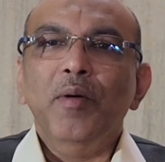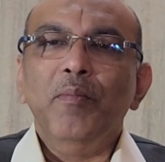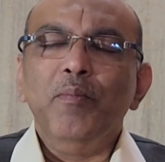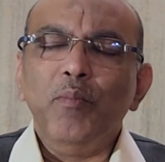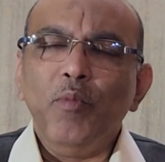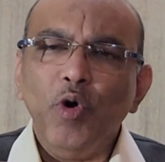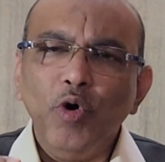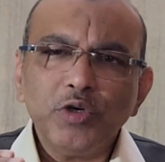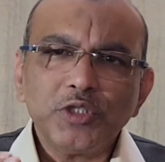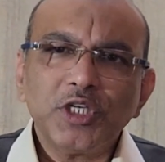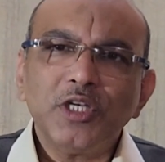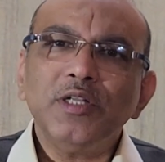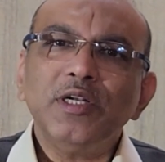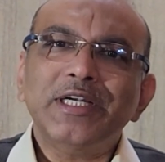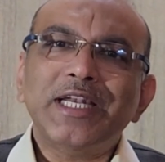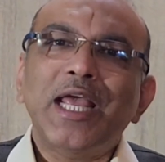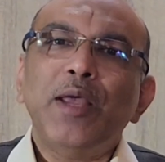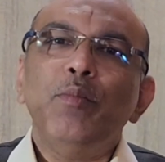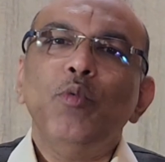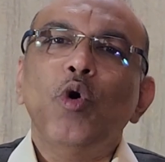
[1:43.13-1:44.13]
Most of
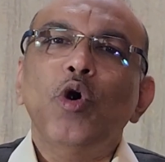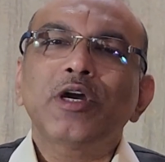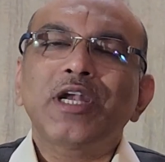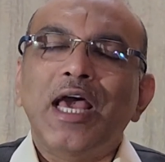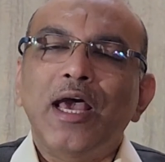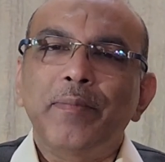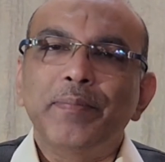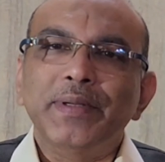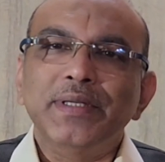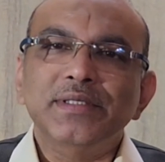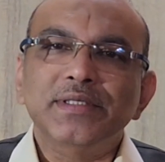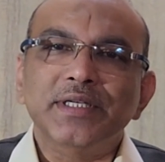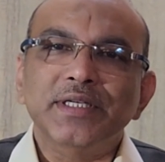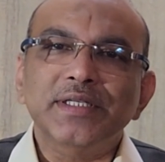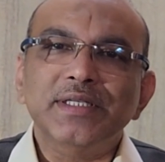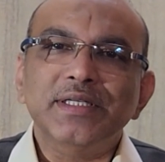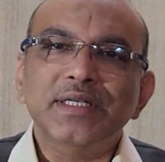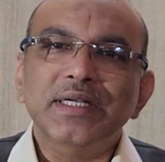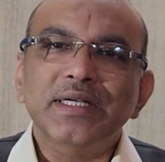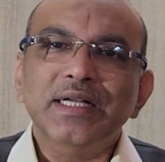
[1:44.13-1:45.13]
the time what happens
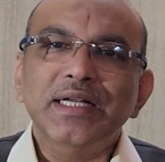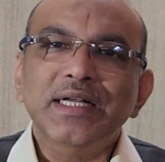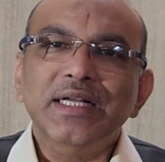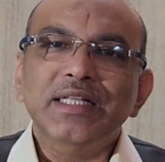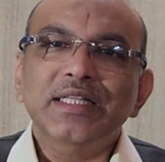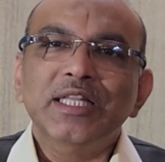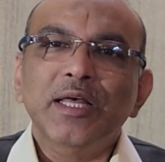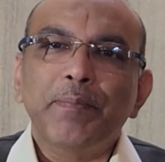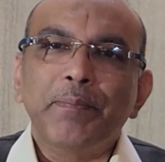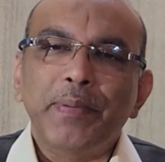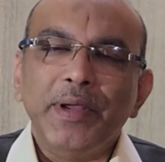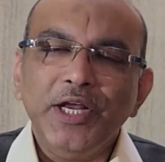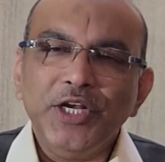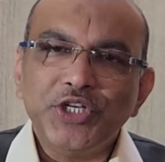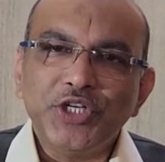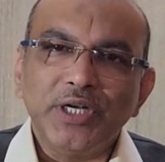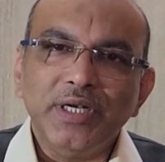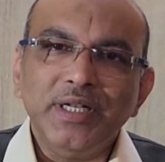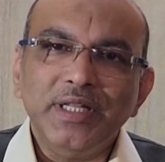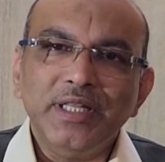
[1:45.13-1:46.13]
is, the
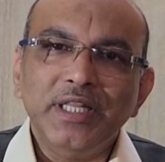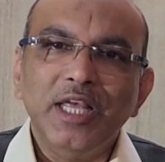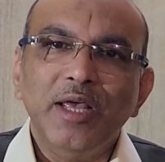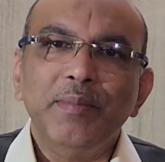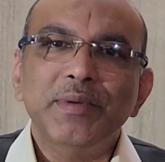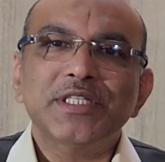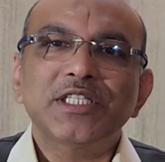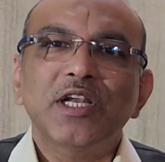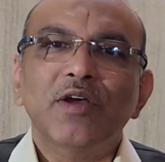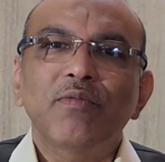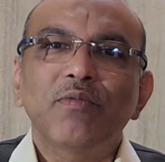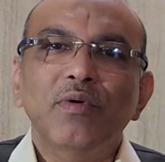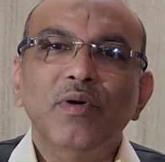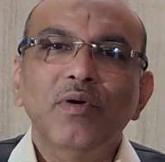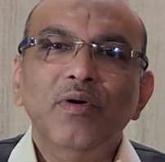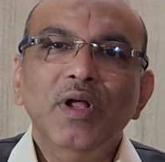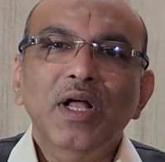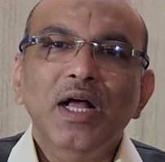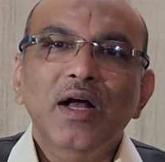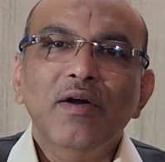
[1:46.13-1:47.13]
patient, they must have
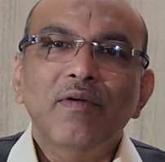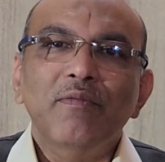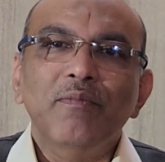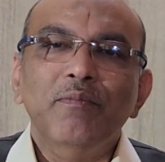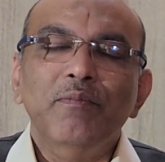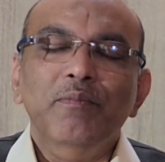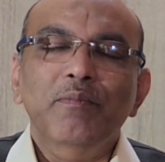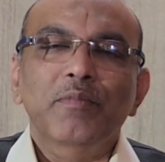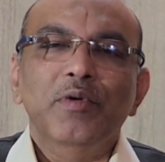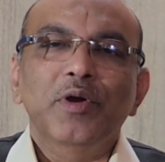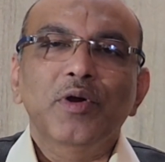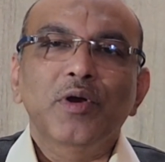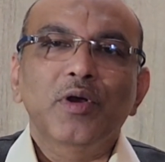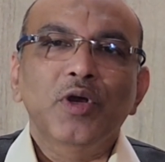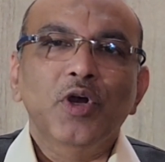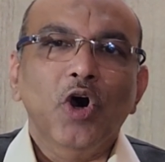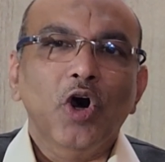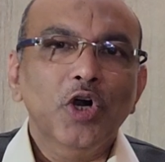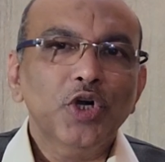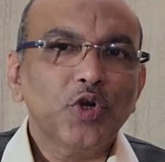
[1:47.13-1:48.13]

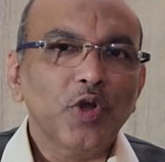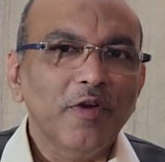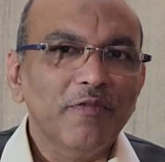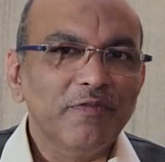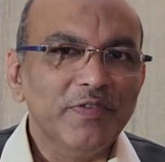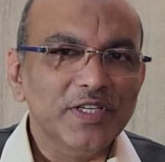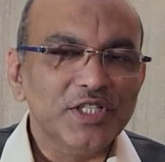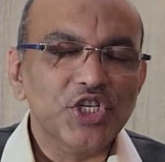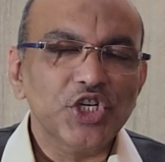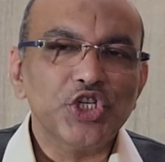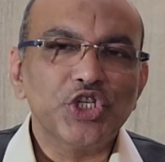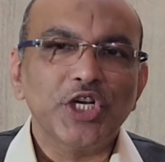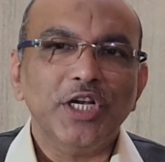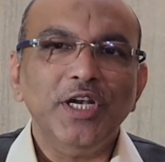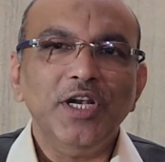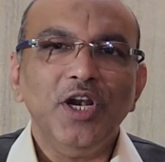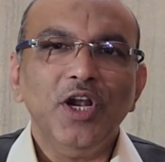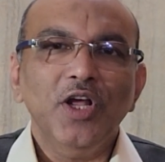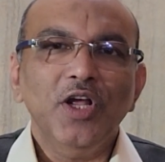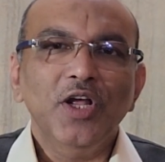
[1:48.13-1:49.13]
gone to a
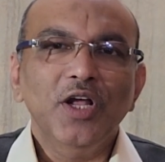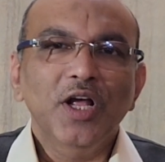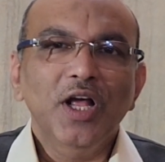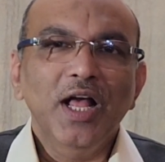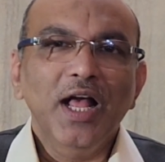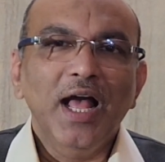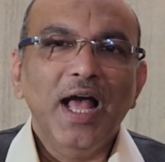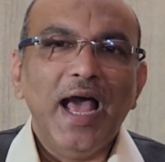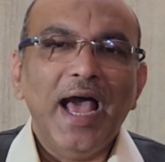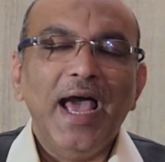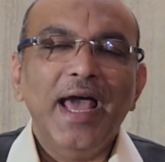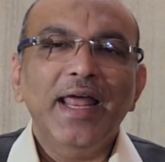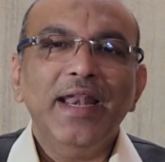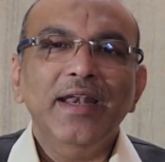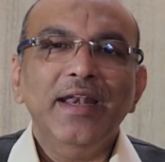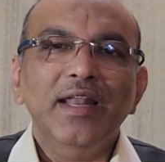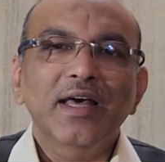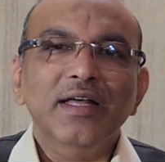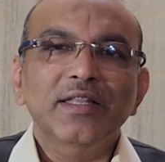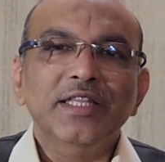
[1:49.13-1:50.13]
physician
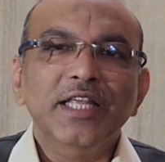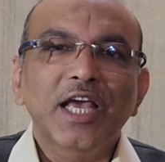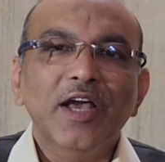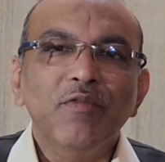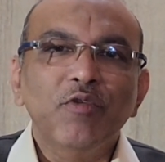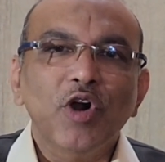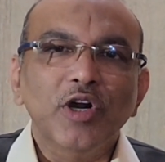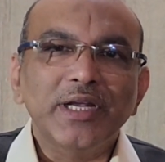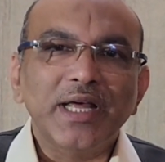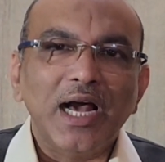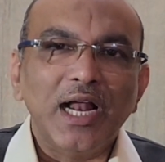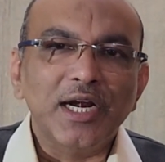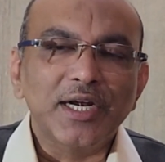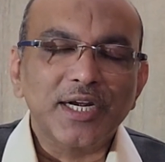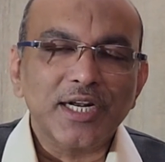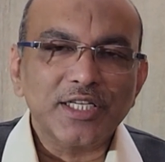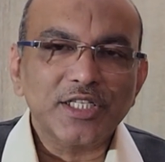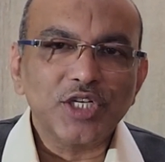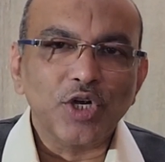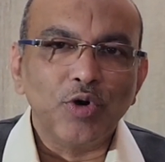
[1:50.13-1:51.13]
and they have got an
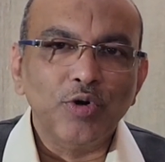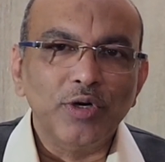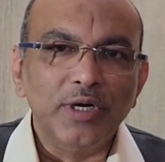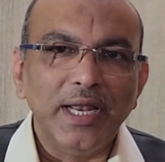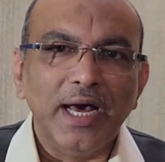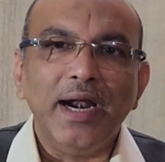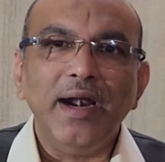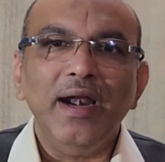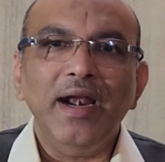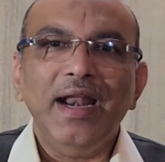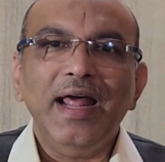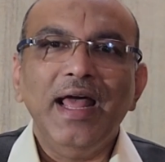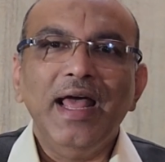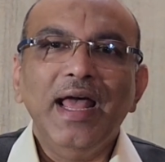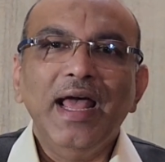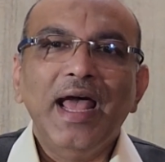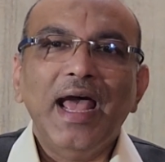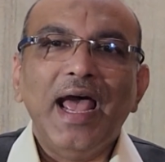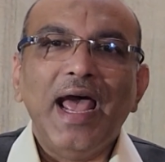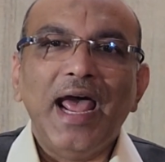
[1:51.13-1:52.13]
ultrasound done,
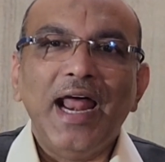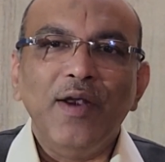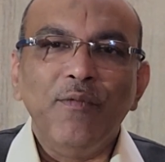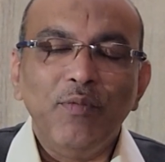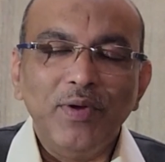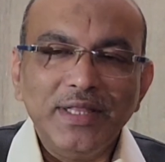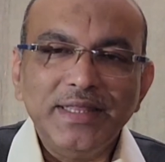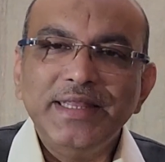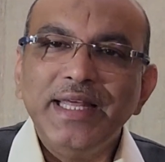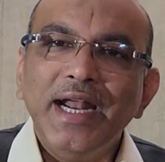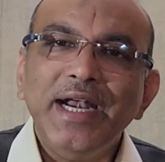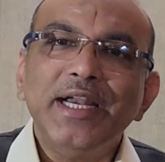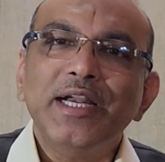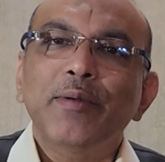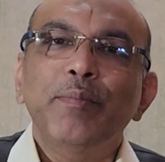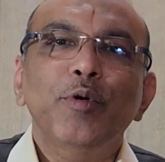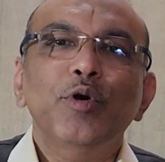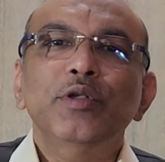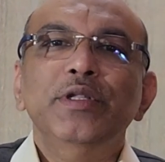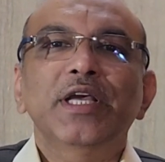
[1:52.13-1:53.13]
and with that
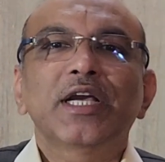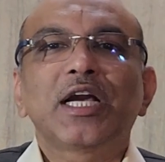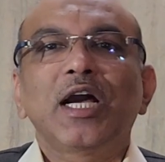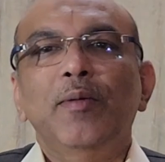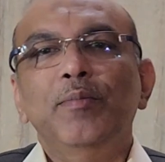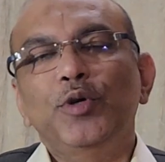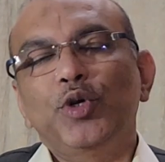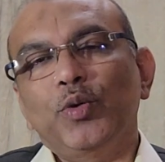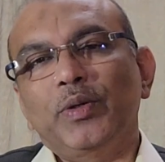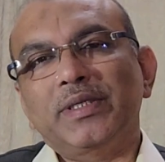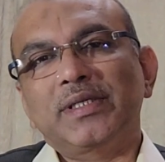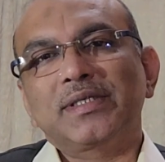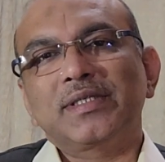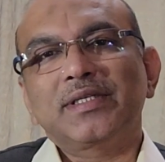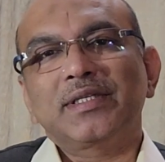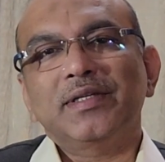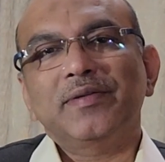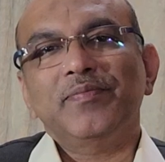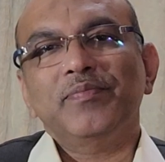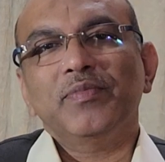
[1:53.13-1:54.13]
report they come to
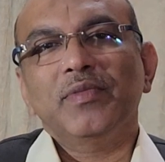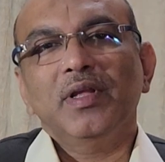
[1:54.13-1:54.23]
us.